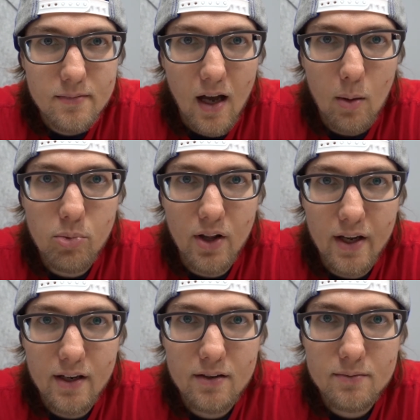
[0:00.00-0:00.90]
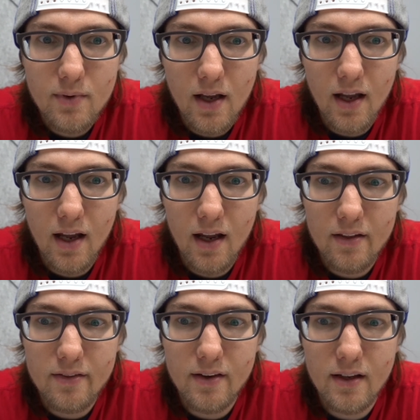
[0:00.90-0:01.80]
I played,
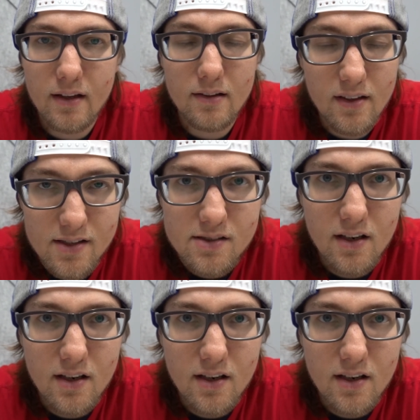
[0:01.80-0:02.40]
and the list